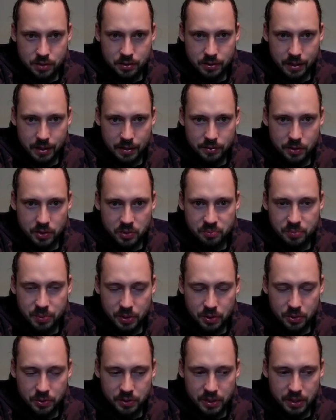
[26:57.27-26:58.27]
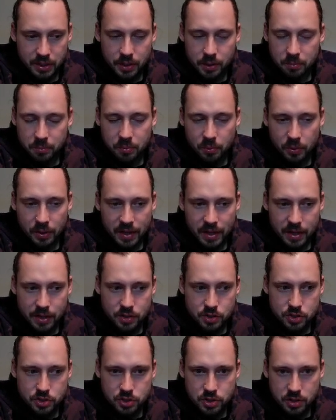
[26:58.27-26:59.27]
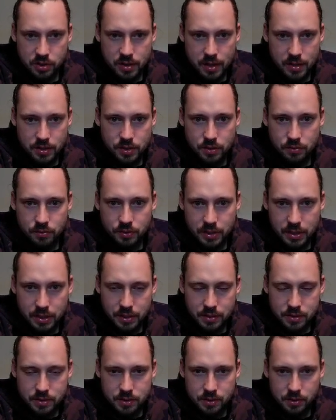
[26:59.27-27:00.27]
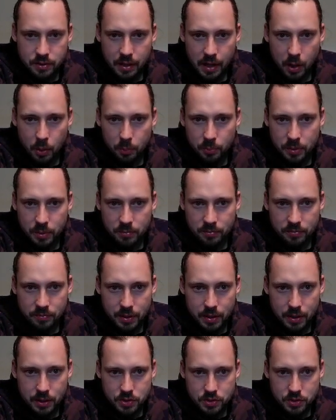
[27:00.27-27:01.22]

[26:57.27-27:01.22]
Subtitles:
Like they're building a bridge that you need to help them finish